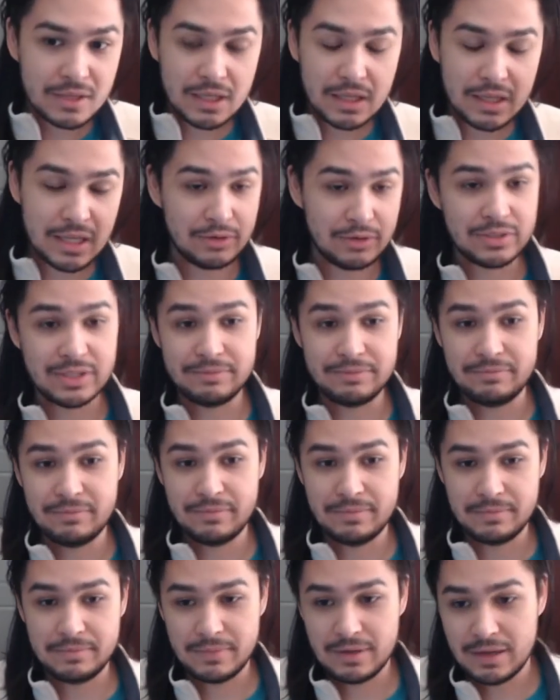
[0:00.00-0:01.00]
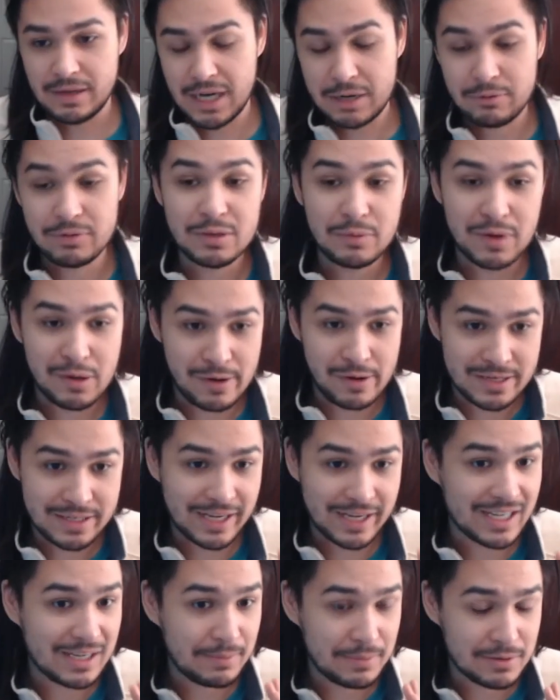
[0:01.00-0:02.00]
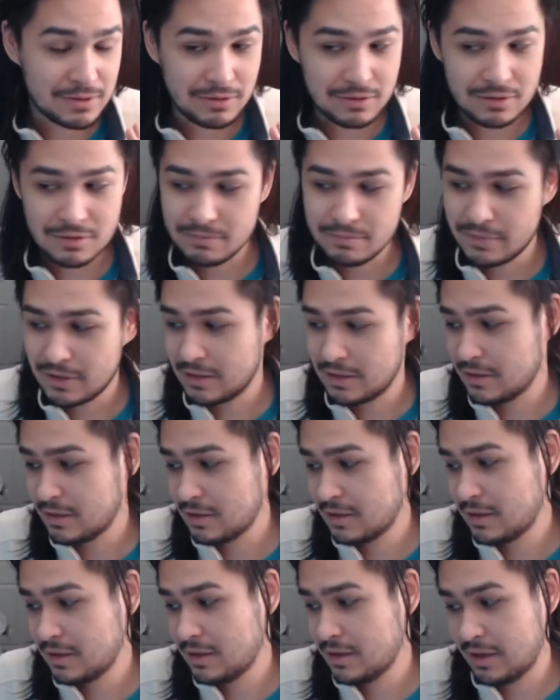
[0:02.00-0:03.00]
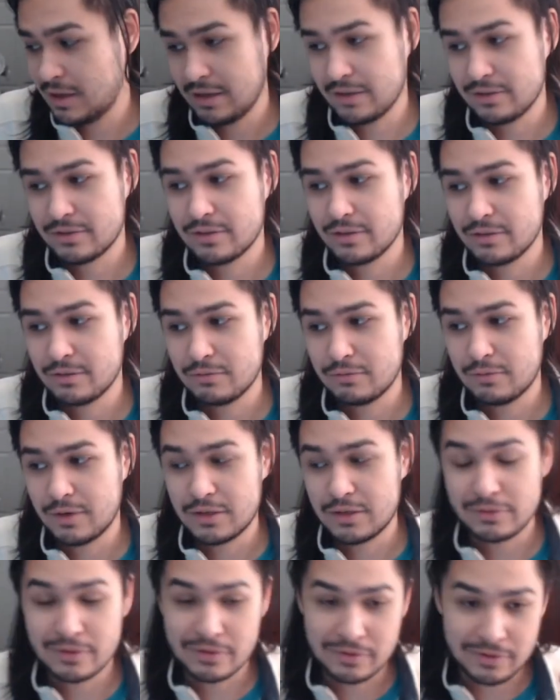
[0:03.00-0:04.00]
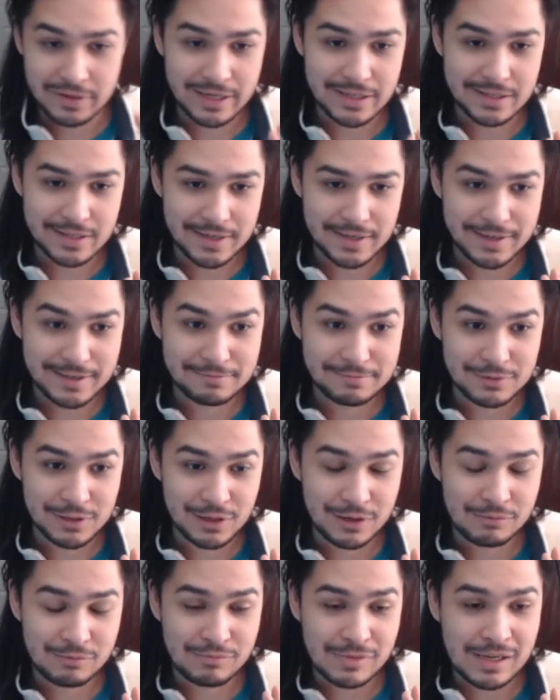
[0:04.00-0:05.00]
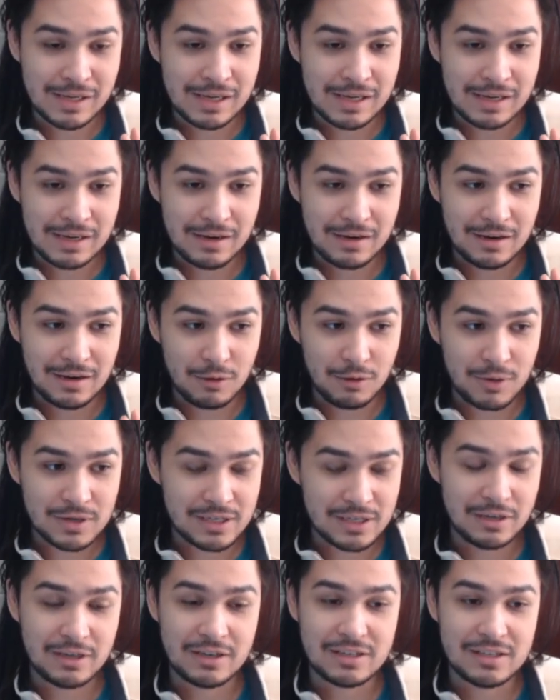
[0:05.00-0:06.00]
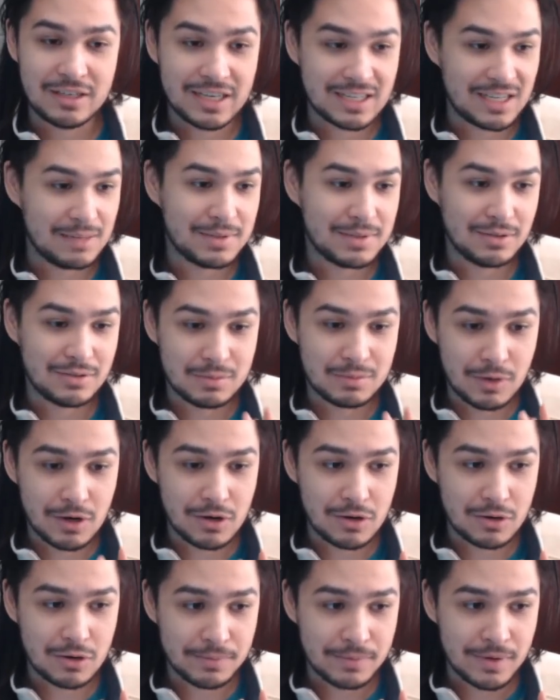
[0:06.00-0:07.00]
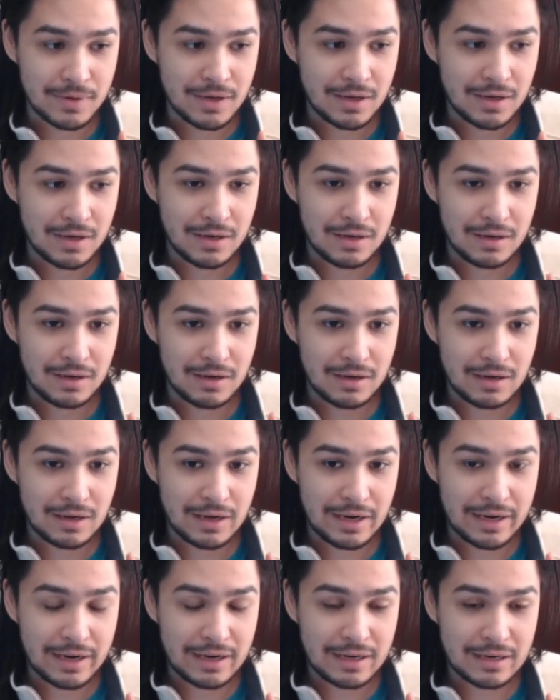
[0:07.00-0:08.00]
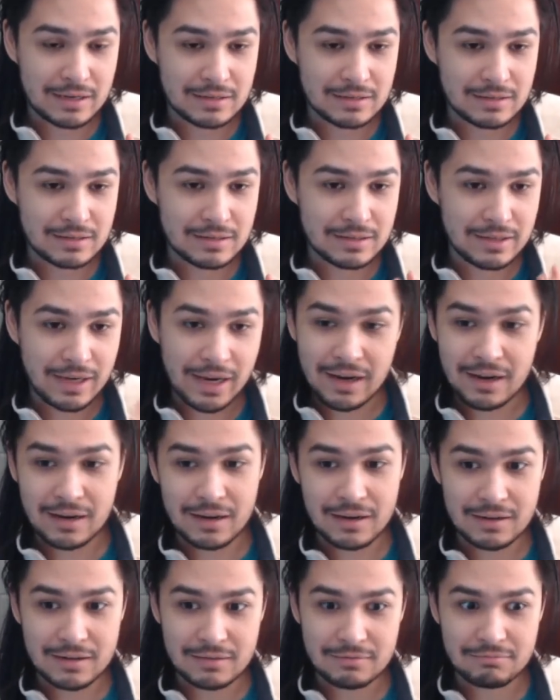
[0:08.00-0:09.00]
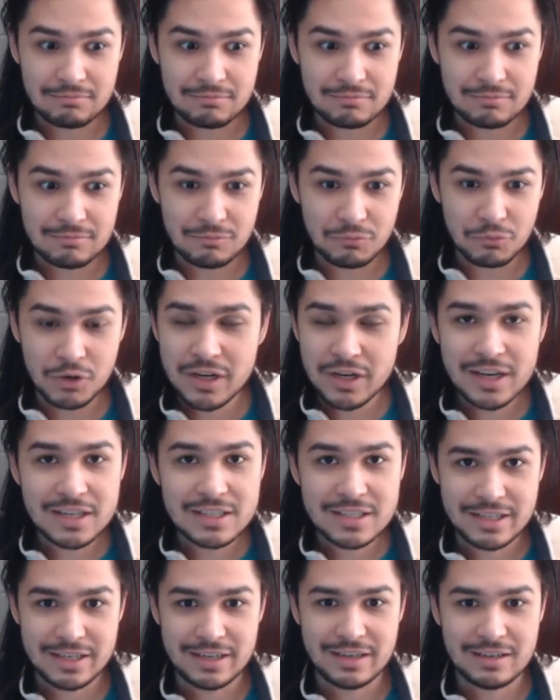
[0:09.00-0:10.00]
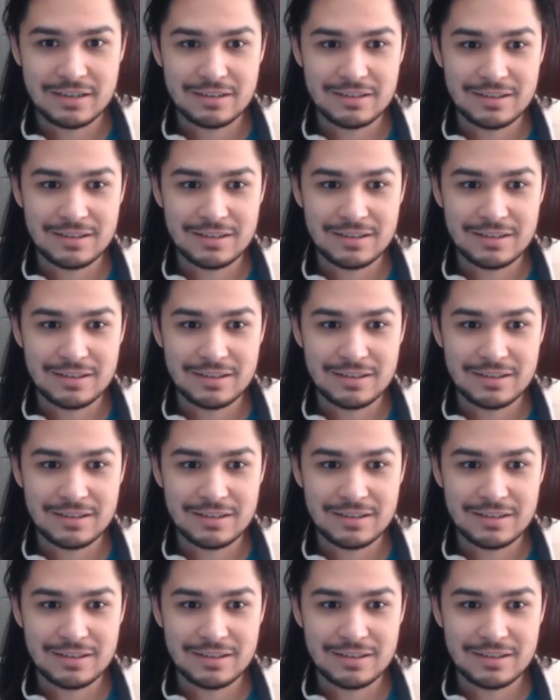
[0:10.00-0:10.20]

That was it. I really want to watch the next episode, but I also want to do other things today, so I'll watch the next episode tomorrow. And yeah, what do you guys think?